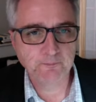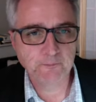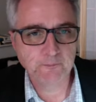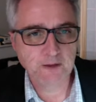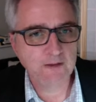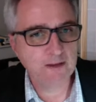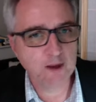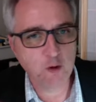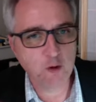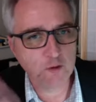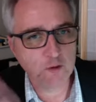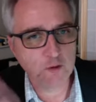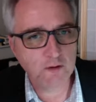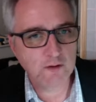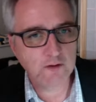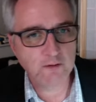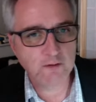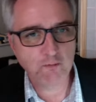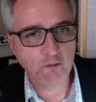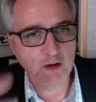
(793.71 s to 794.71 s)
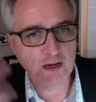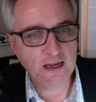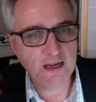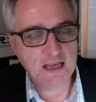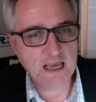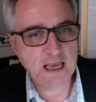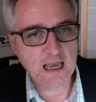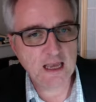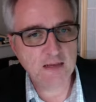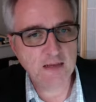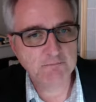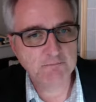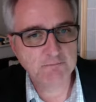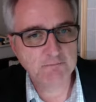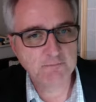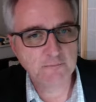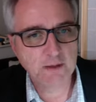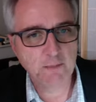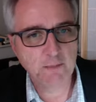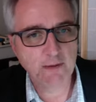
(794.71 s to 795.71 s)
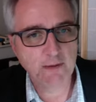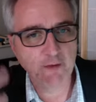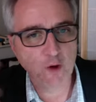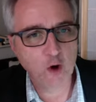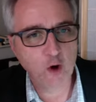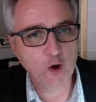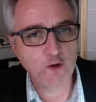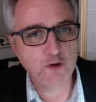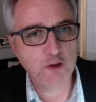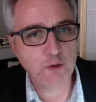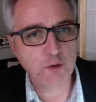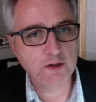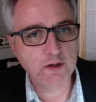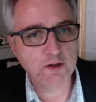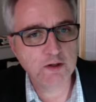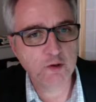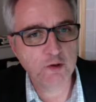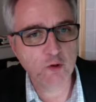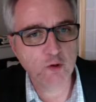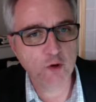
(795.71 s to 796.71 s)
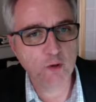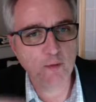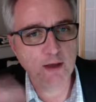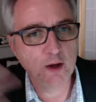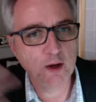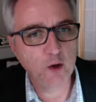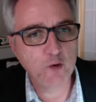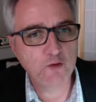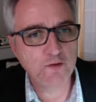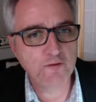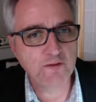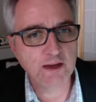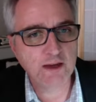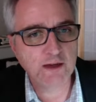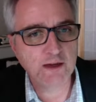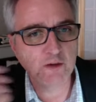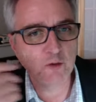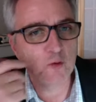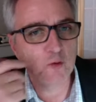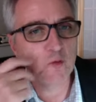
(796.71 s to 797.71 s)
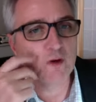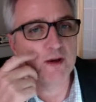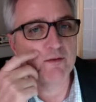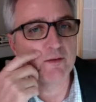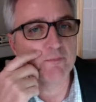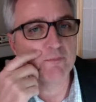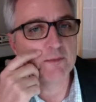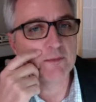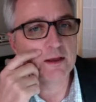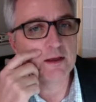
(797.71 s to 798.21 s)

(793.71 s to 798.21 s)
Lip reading: And they couldn't really care about the consequences or about who's affected or whatever.